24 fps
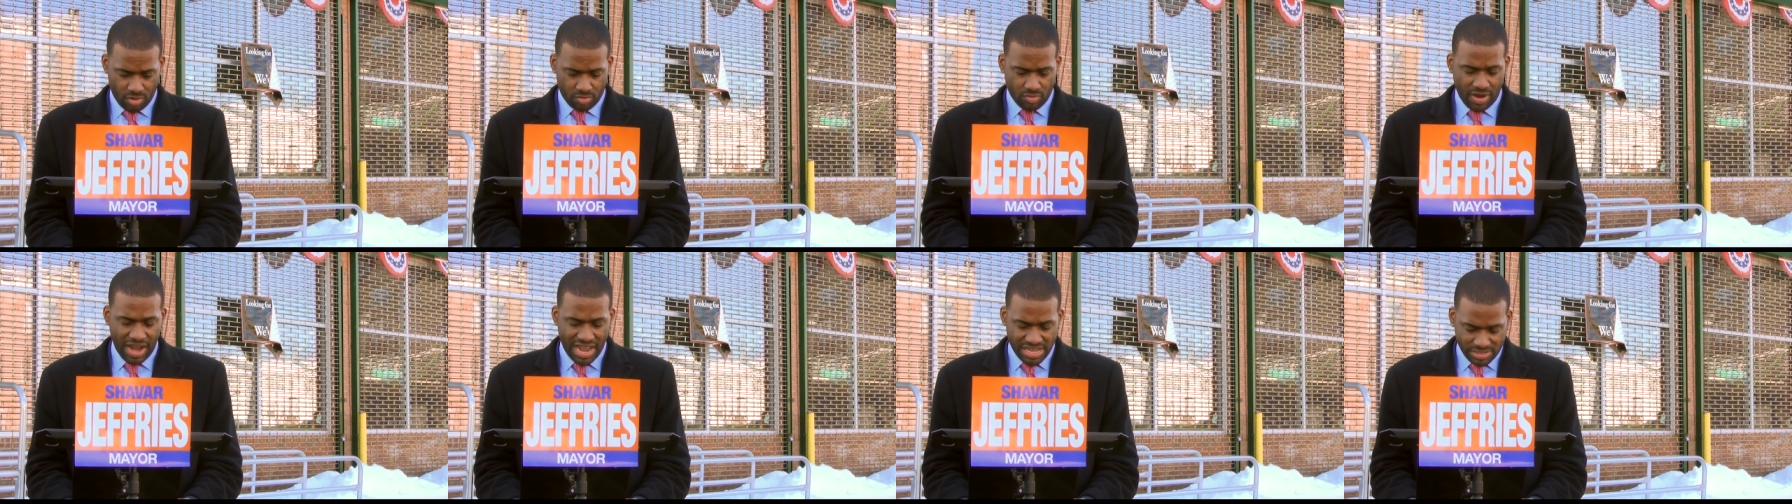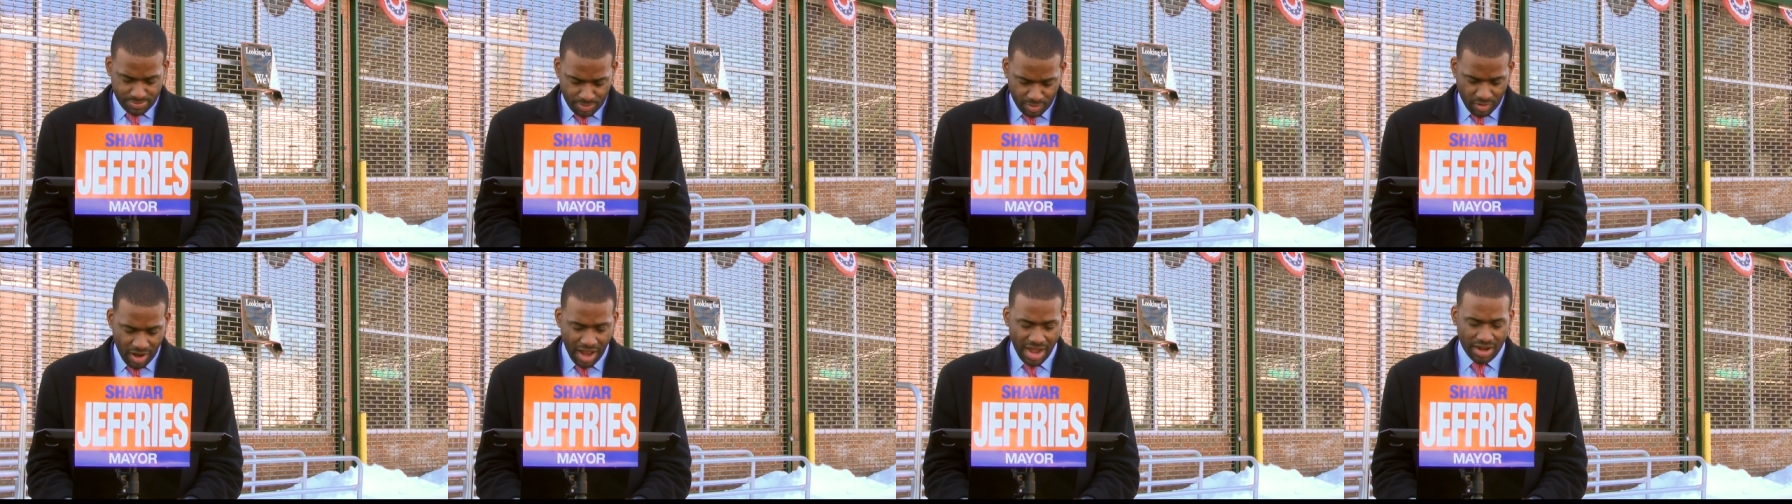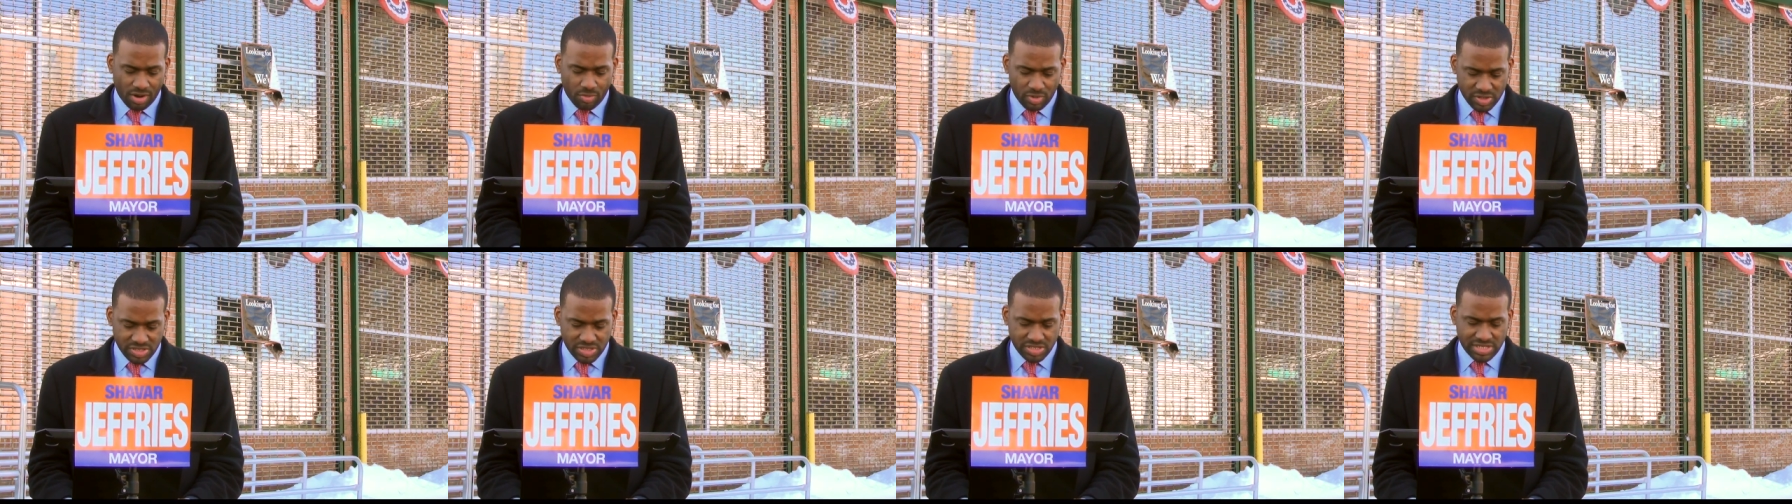Ras
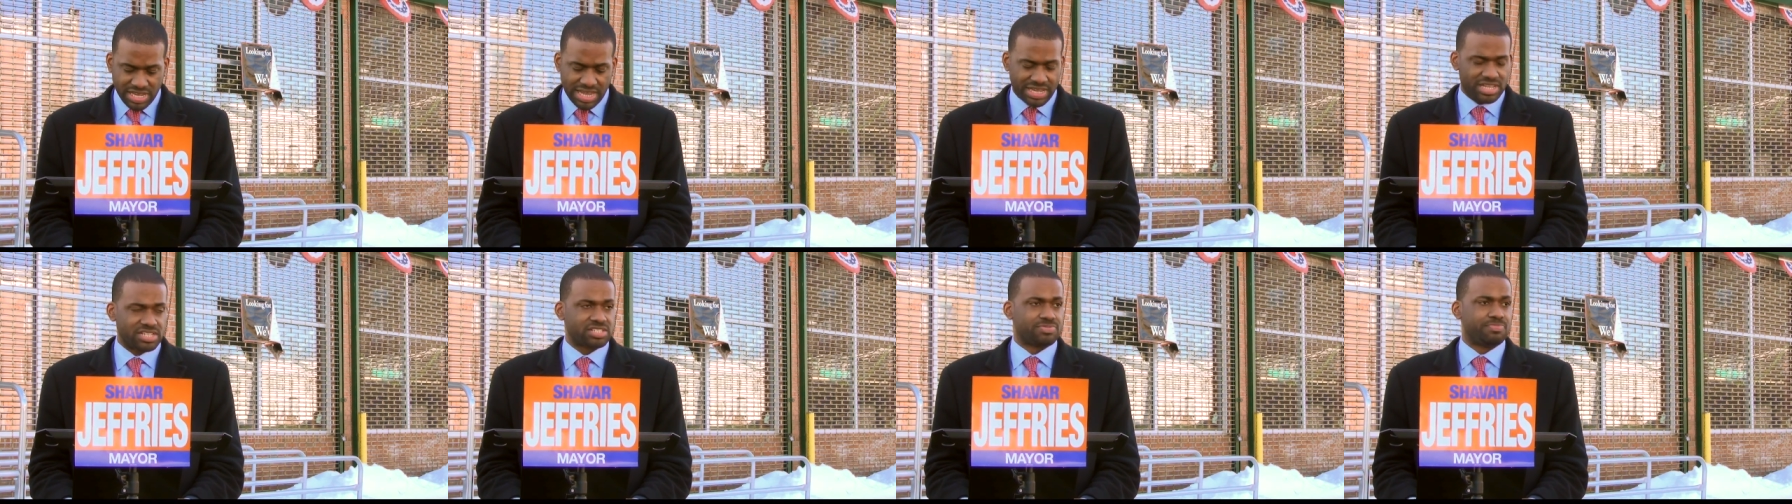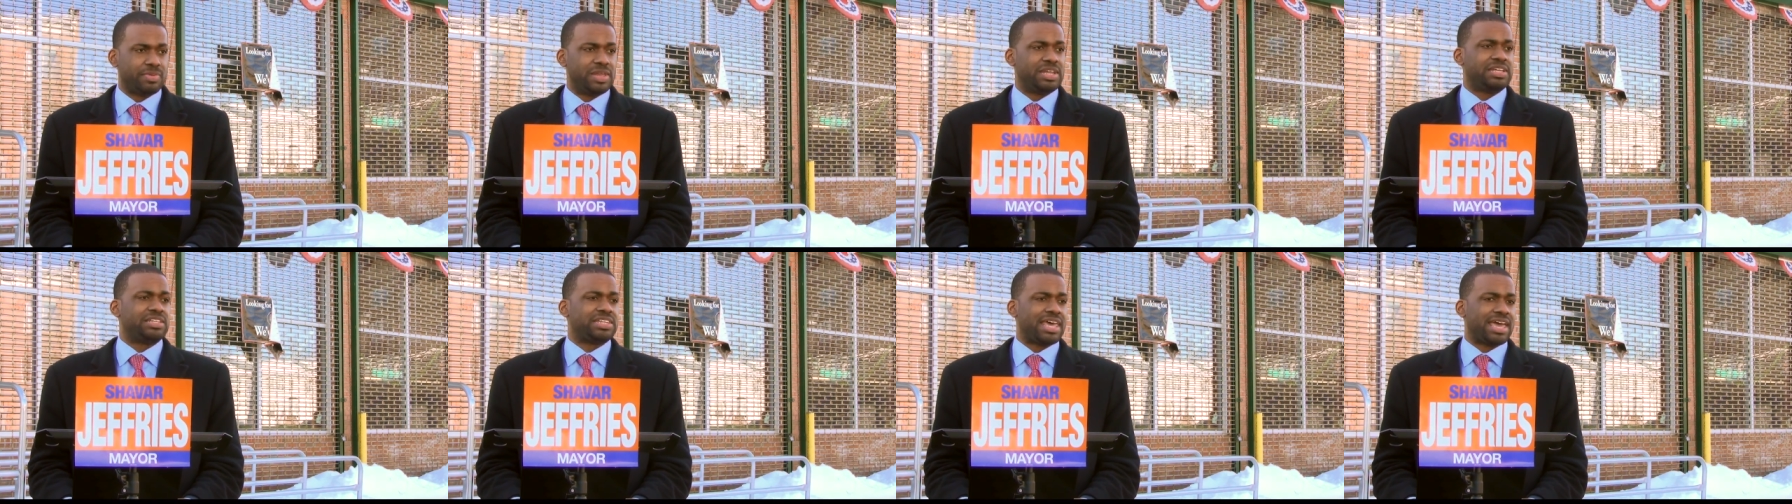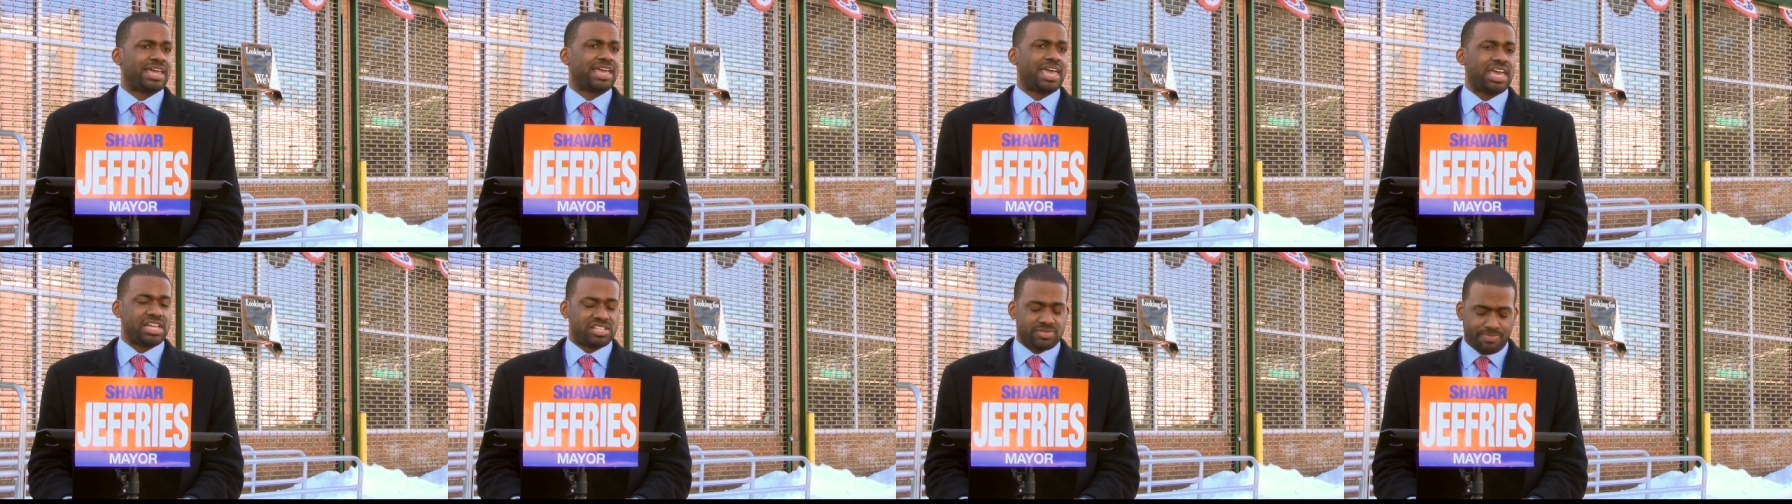Baraka wants to take us many
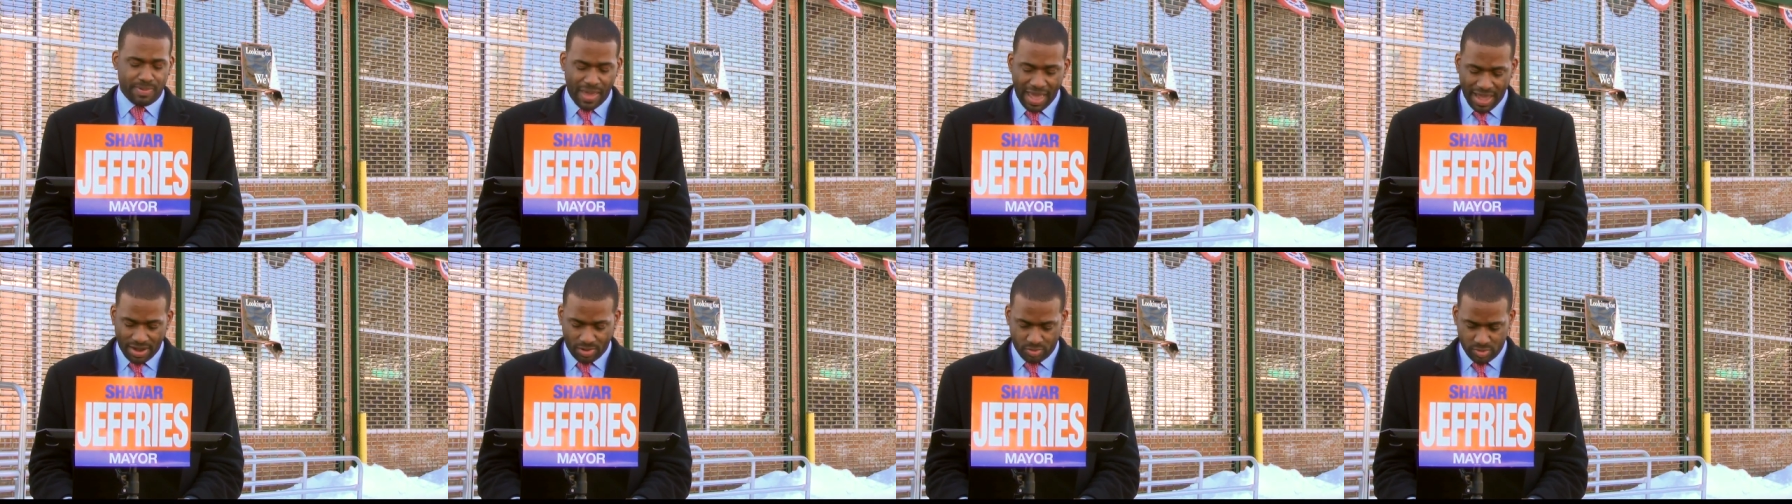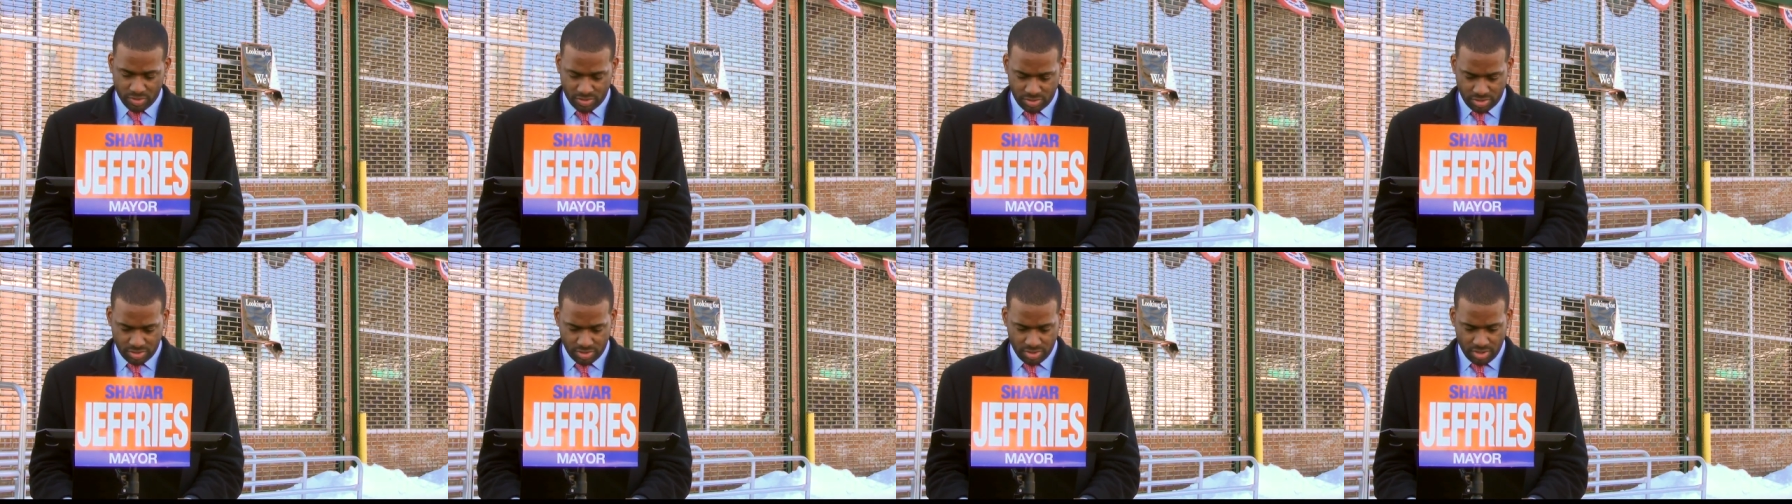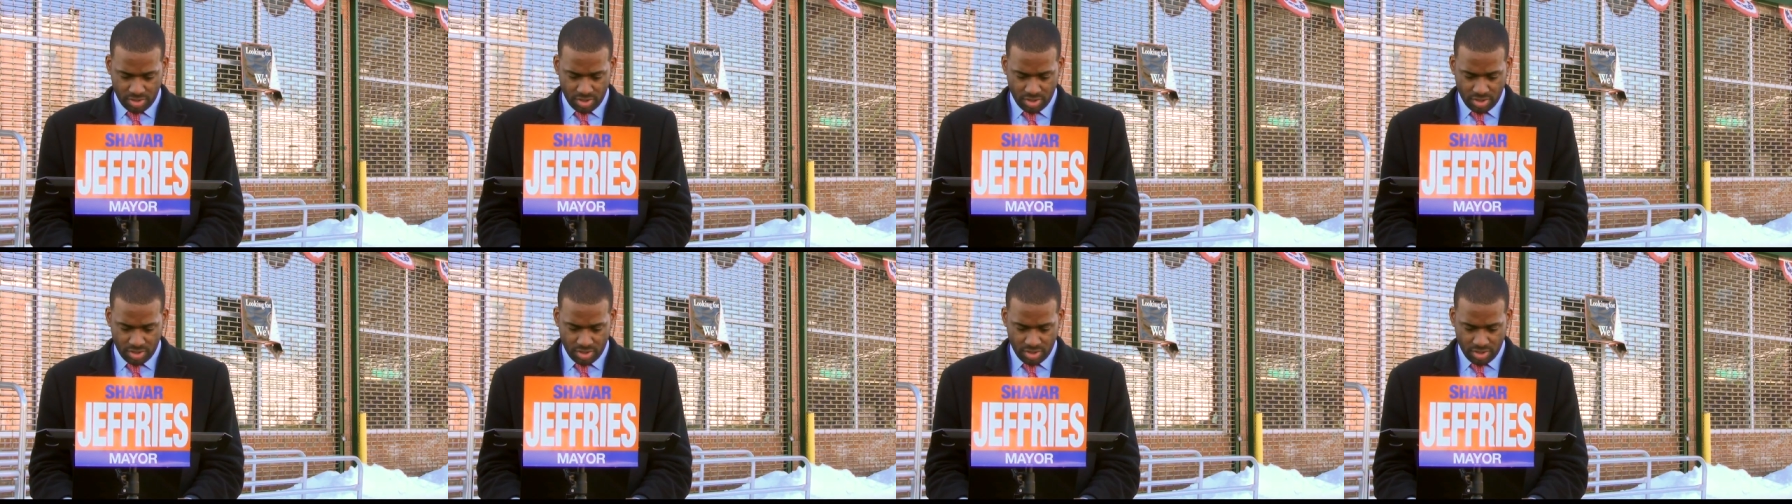decades backwards.